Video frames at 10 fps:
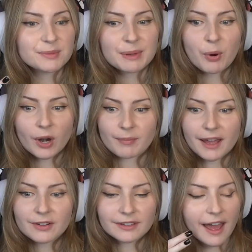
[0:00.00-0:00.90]
be part
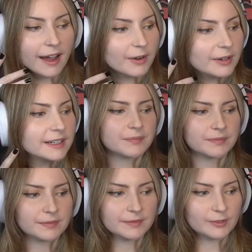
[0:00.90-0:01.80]
metal now,
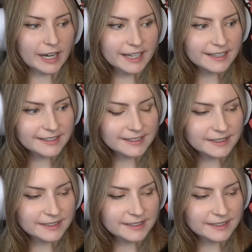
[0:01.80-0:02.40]
right?